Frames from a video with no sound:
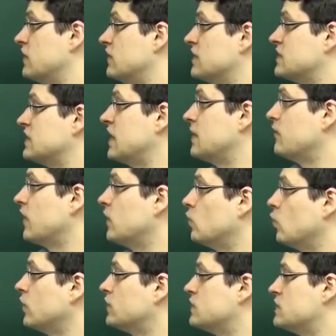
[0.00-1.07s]
in the same
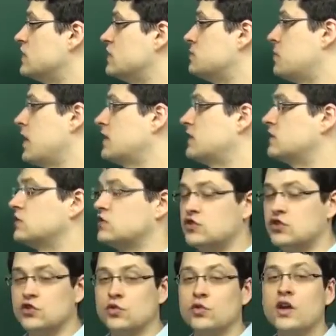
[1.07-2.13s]
vein, what does each
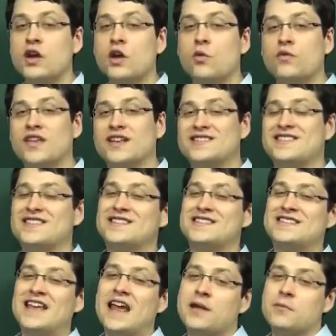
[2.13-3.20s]
passage do that's the
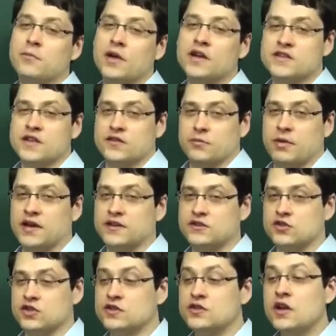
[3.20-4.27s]
same as other
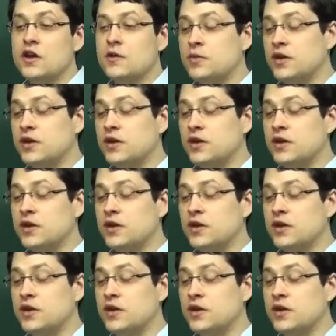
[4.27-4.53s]
passages?